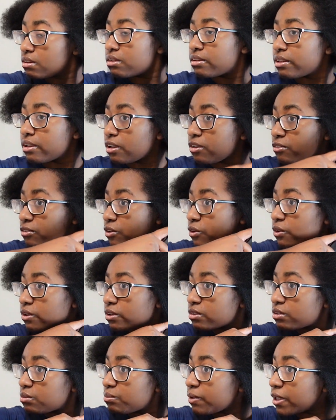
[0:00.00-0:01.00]
Now of
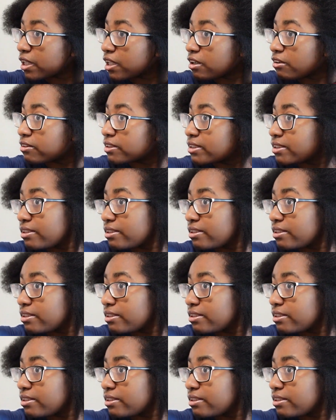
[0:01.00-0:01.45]
course my hair is